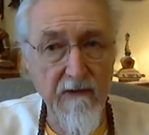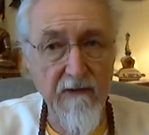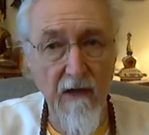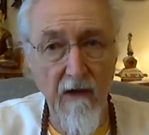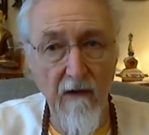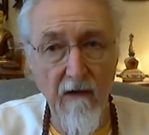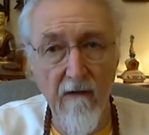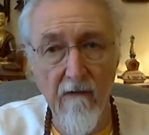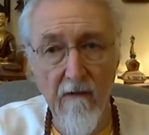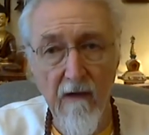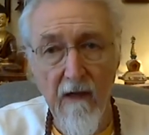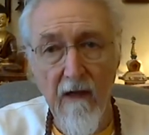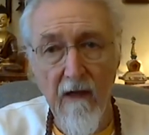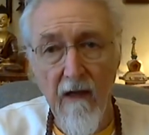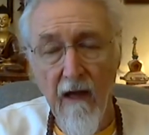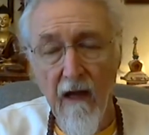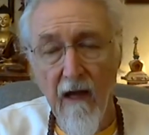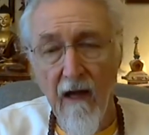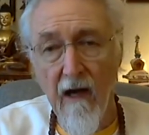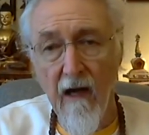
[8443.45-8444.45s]
So
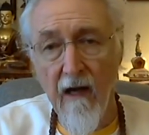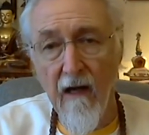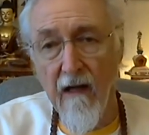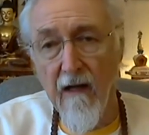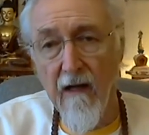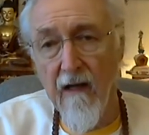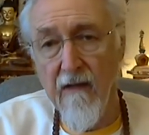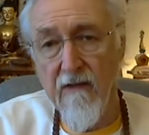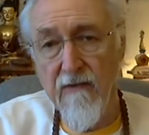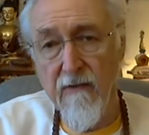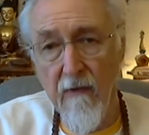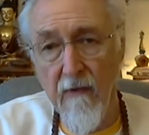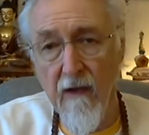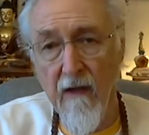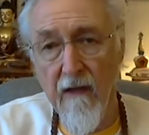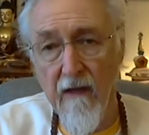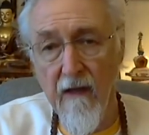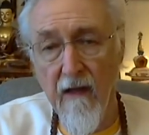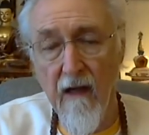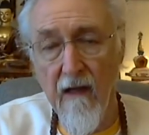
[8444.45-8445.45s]
it's
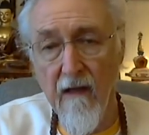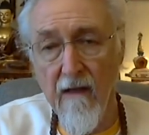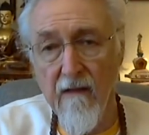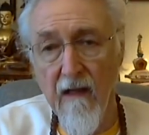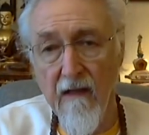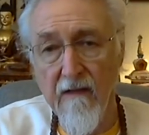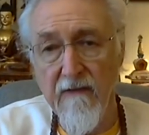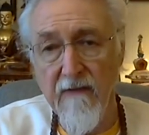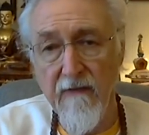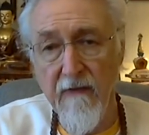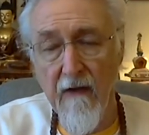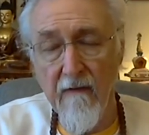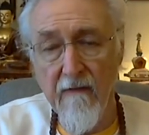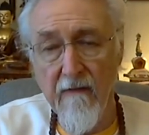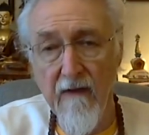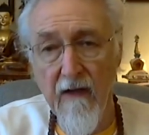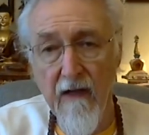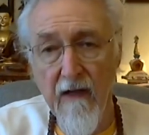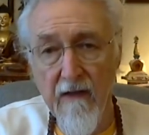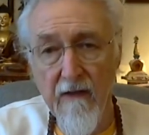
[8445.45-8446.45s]
really that's
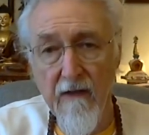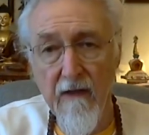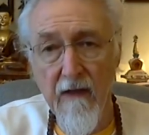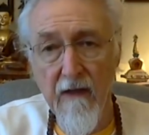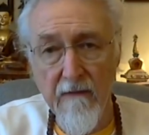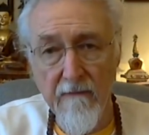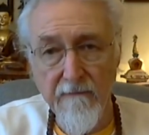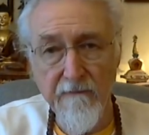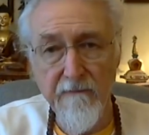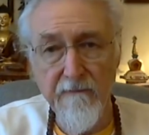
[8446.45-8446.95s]
very, very good.